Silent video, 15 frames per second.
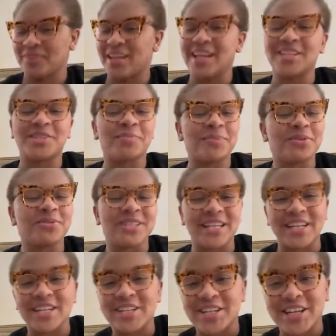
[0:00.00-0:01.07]
Kitchen
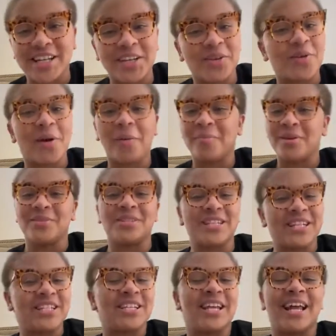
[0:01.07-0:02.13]
beautician, dorm
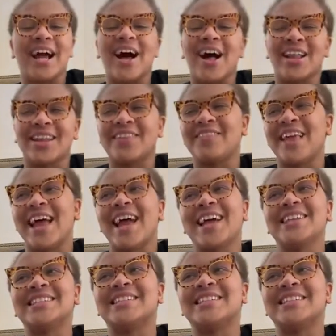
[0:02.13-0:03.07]
beautician, all of that.